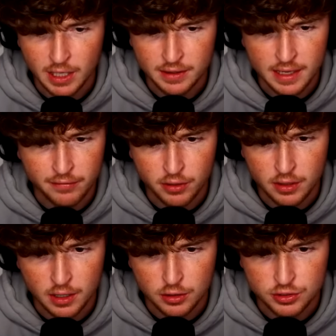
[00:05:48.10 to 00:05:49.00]
I'll never
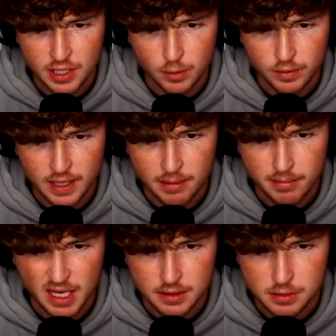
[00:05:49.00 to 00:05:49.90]
understand what that
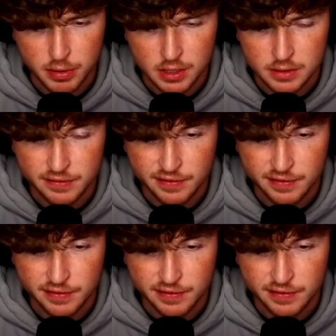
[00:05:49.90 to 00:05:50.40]
means, but it's